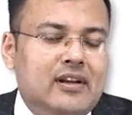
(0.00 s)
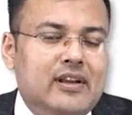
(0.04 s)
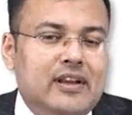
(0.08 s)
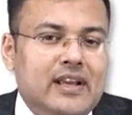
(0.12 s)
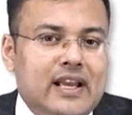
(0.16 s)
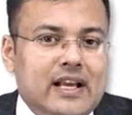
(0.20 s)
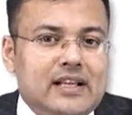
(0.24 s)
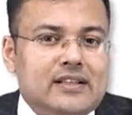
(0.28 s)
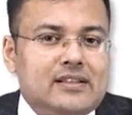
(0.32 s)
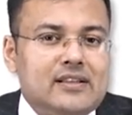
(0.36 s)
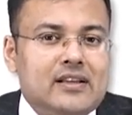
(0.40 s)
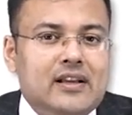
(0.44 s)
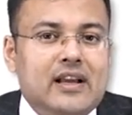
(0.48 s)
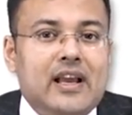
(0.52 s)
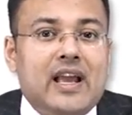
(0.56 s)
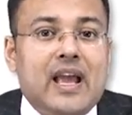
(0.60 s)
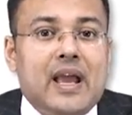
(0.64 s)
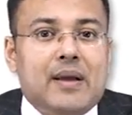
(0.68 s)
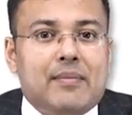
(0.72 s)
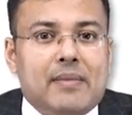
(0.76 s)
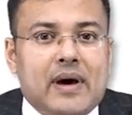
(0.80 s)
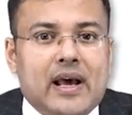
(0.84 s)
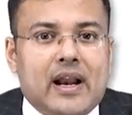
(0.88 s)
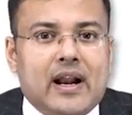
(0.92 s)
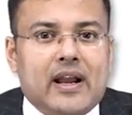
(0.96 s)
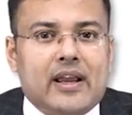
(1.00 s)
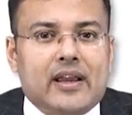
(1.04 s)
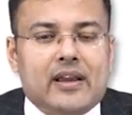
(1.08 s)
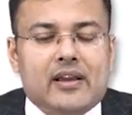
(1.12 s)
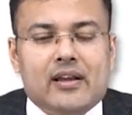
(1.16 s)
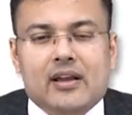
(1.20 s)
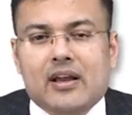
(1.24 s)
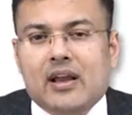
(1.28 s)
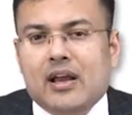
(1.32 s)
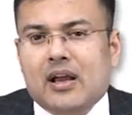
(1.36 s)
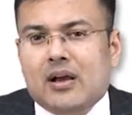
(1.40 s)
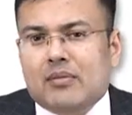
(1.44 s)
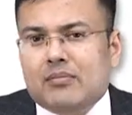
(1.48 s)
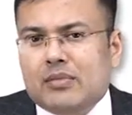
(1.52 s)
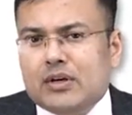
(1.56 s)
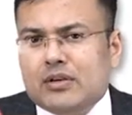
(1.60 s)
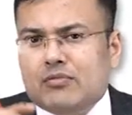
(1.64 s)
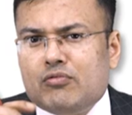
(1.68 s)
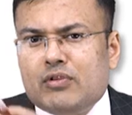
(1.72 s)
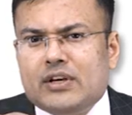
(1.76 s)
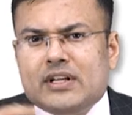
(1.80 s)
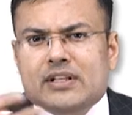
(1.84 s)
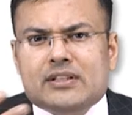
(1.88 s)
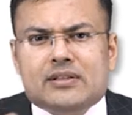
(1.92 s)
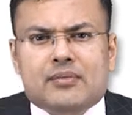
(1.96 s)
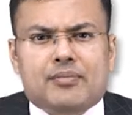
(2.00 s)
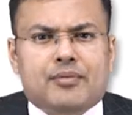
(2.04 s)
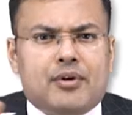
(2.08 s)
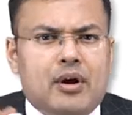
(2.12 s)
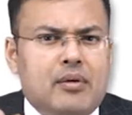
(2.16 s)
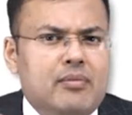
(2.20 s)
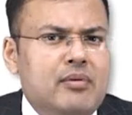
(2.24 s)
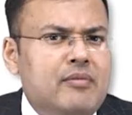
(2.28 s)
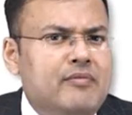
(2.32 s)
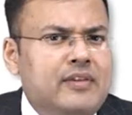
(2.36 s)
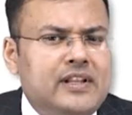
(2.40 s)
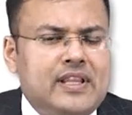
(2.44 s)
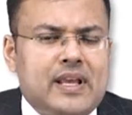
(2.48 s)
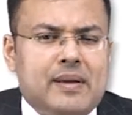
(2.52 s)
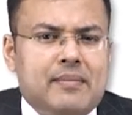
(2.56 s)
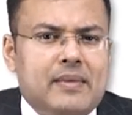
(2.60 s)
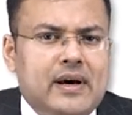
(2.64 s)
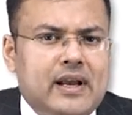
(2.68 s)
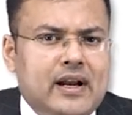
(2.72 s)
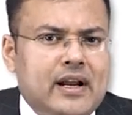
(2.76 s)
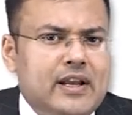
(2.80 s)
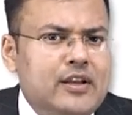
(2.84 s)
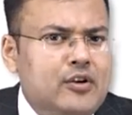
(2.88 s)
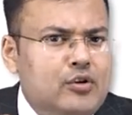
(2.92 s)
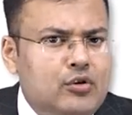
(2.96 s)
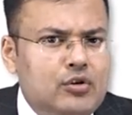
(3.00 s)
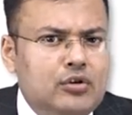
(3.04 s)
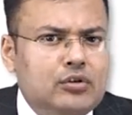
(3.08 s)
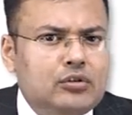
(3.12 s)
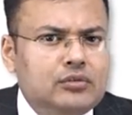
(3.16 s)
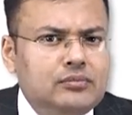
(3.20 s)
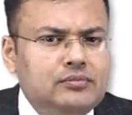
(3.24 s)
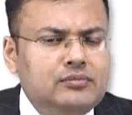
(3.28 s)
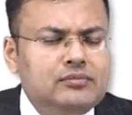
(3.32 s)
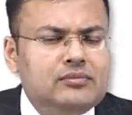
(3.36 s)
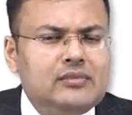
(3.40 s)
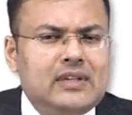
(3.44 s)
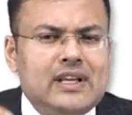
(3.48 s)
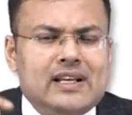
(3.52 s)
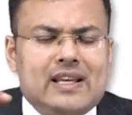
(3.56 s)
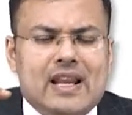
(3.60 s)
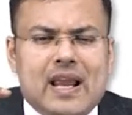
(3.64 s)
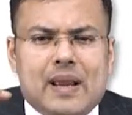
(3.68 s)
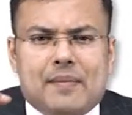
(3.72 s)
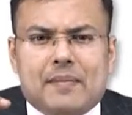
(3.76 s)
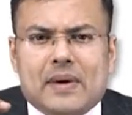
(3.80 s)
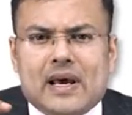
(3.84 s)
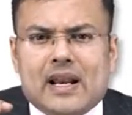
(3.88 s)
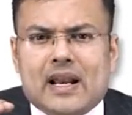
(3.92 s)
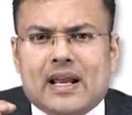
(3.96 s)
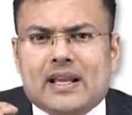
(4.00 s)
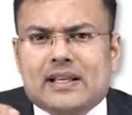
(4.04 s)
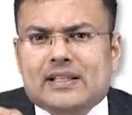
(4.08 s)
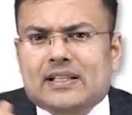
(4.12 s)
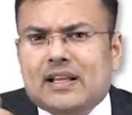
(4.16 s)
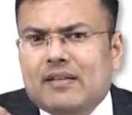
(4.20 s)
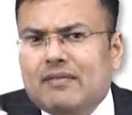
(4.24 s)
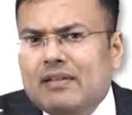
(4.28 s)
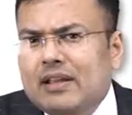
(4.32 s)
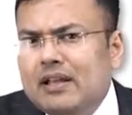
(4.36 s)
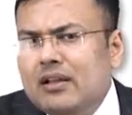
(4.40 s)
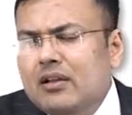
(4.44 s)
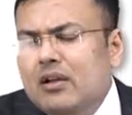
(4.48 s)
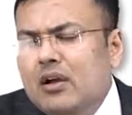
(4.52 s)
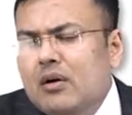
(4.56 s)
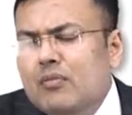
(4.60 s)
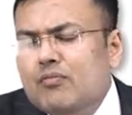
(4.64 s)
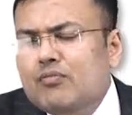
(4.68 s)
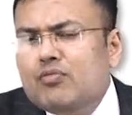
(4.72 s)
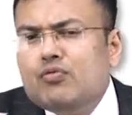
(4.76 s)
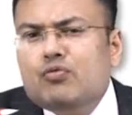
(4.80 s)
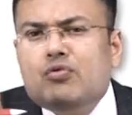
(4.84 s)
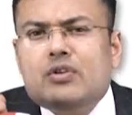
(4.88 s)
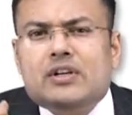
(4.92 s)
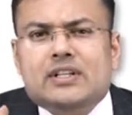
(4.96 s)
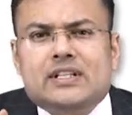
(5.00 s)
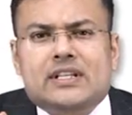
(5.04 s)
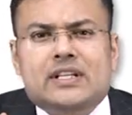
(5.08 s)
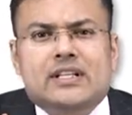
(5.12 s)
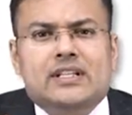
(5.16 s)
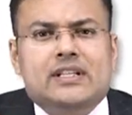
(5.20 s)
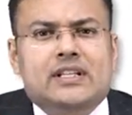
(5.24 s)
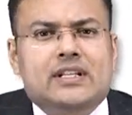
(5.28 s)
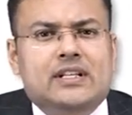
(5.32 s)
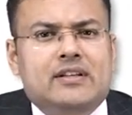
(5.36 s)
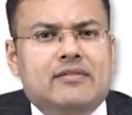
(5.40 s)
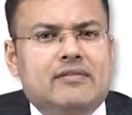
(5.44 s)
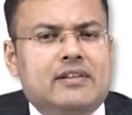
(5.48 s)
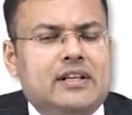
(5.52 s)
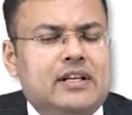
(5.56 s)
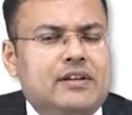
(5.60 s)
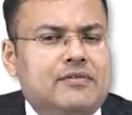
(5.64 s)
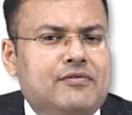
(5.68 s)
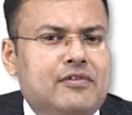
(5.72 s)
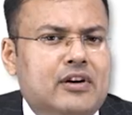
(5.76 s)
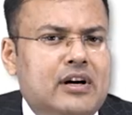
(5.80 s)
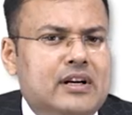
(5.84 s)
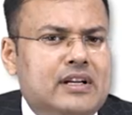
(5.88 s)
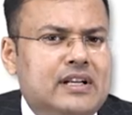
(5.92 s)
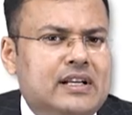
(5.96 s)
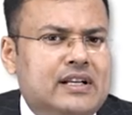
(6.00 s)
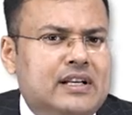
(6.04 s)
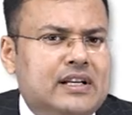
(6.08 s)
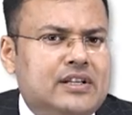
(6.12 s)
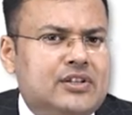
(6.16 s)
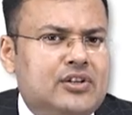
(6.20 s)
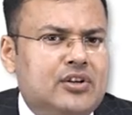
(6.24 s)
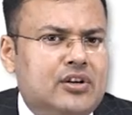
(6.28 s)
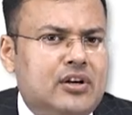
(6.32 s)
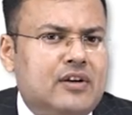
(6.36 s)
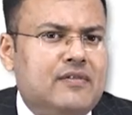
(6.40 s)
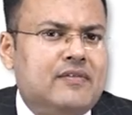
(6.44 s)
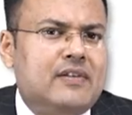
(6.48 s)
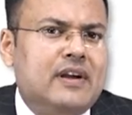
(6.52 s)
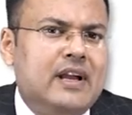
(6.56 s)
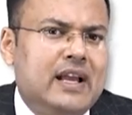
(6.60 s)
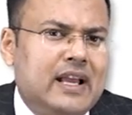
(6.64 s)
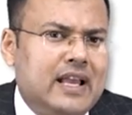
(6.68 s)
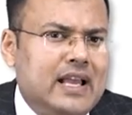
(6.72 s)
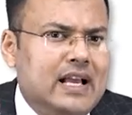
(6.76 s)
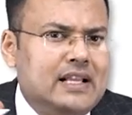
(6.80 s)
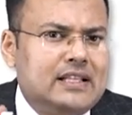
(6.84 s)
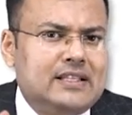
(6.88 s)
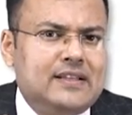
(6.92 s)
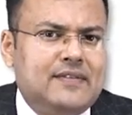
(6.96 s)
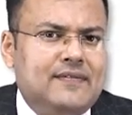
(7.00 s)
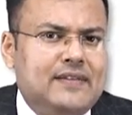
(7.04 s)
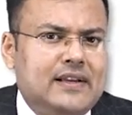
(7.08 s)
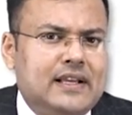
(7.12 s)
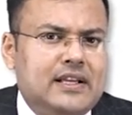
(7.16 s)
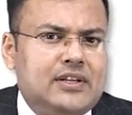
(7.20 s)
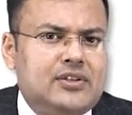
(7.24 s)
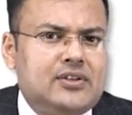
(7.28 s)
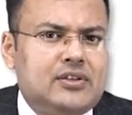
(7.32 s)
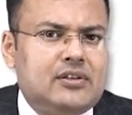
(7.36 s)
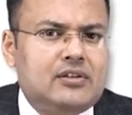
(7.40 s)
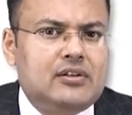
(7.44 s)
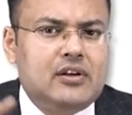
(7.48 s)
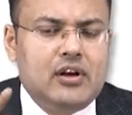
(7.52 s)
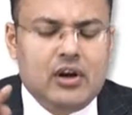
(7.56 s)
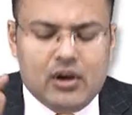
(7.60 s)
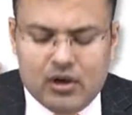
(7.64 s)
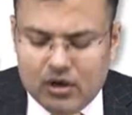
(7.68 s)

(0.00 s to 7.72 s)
Yes, MRI. But what is the problem with MRI? You know that MRI is having poor sensitivity for detection of calcification.